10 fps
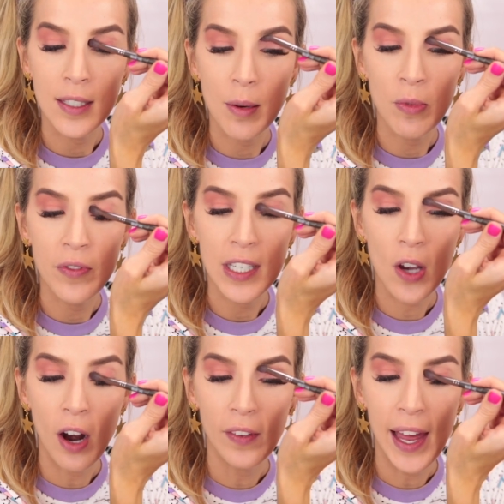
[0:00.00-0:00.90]
some movies
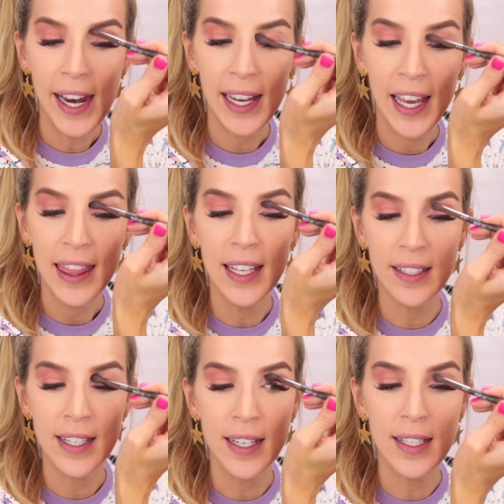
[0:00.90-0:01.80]
are like,
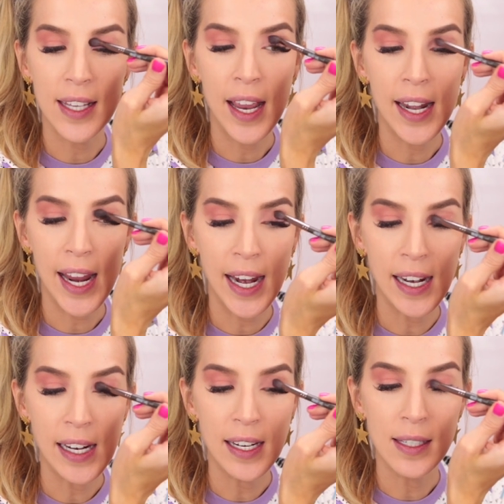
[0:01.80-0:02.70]
this is an
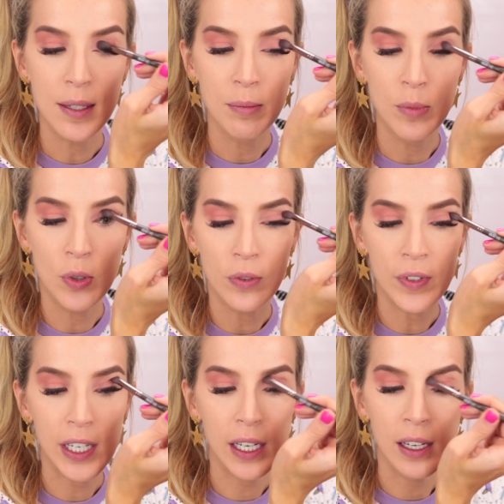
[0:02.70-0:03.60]
eighties
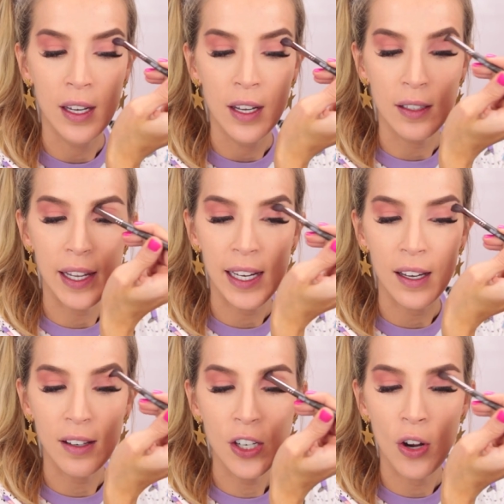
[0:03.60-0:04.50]
movie.
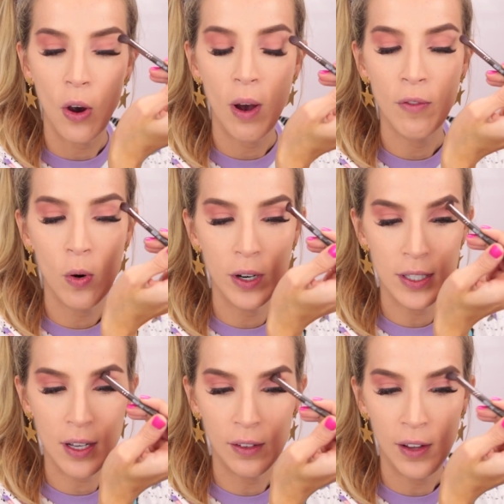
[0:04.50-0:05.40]
Like, you know, of
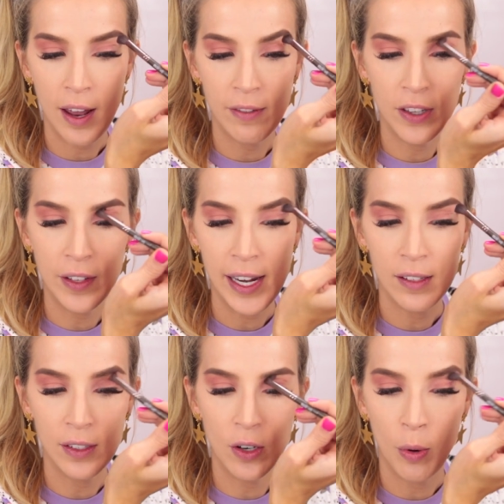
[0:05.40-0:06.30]
course, a lot of the
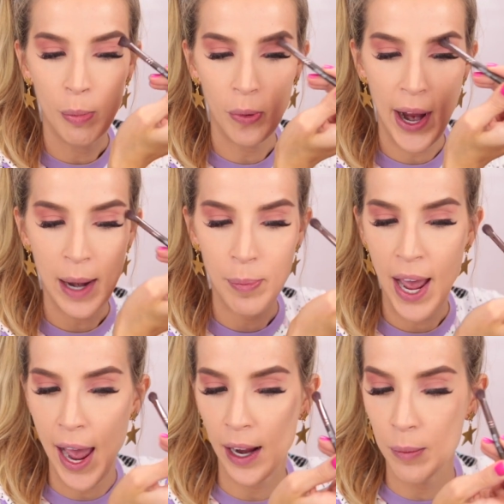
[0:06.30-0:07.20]
like little Brat
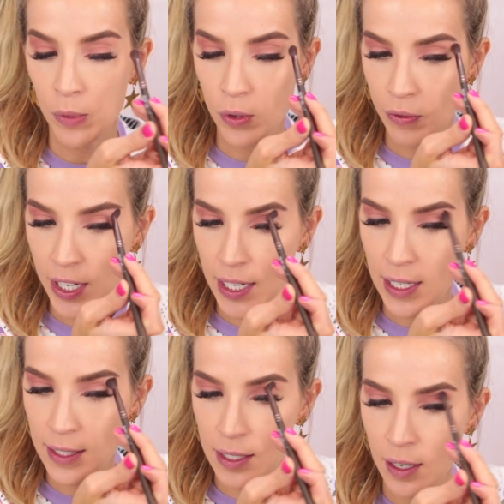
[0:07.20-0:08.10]
Pack
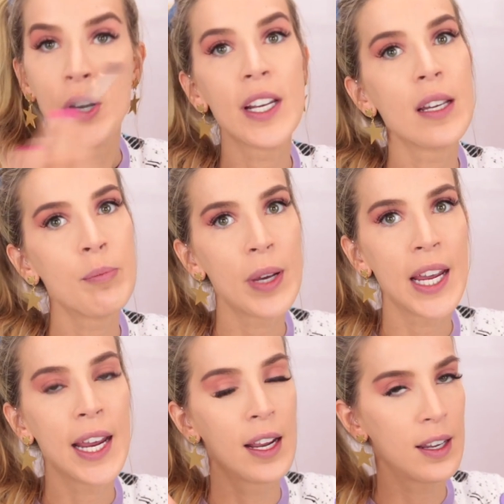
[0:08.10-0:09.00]
movies, Pretty in
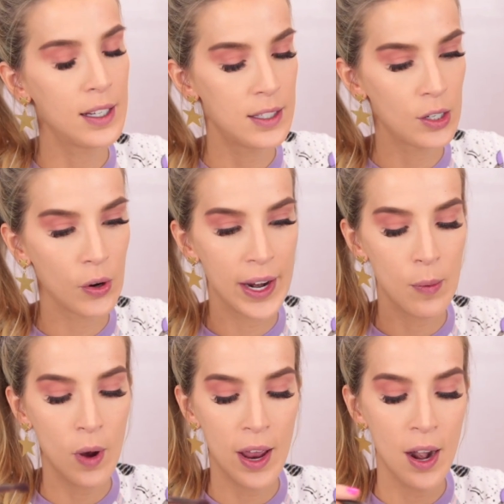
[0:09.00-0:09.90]
Pink, it's a great
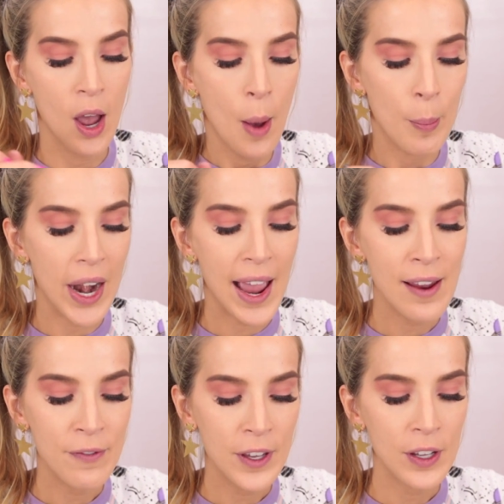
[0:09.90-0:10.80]
one. But
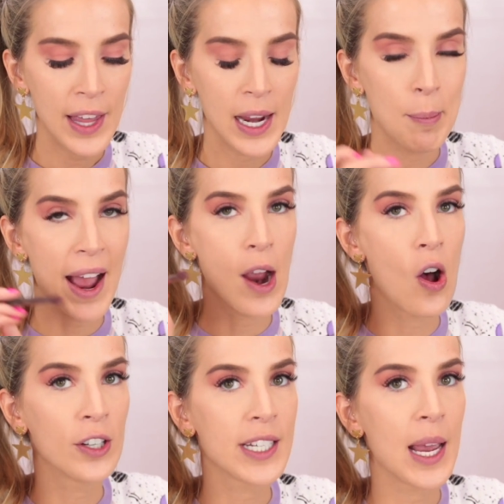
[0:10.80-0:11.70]
I feel like my
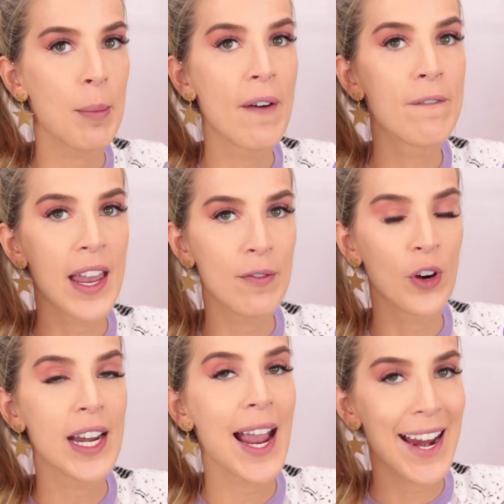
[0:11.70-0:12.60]
all-time
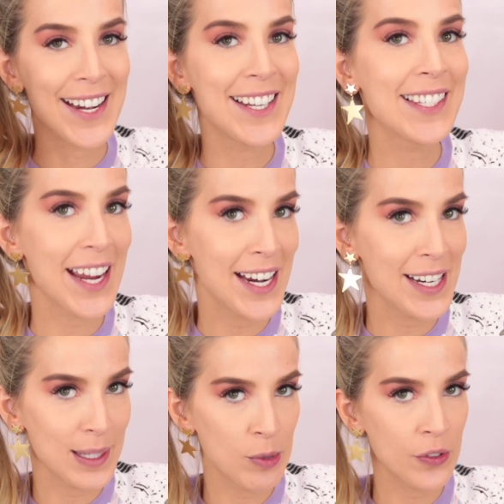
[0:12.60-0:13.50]
favorite eighties
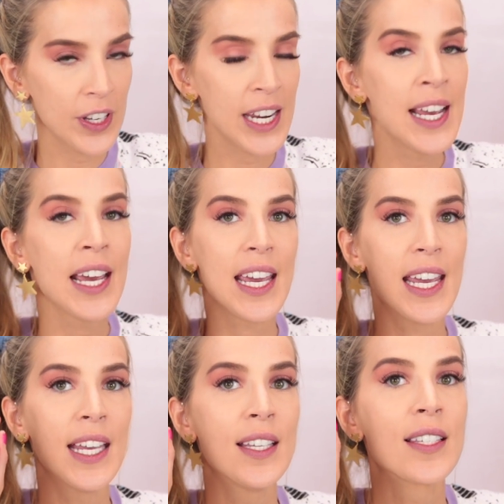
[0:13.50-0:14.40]
eighties movie
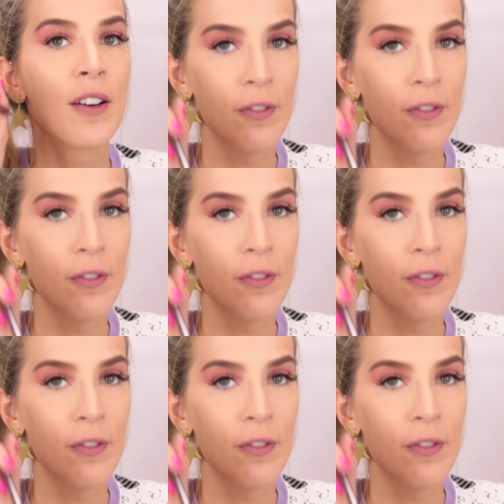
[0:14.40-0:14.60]
is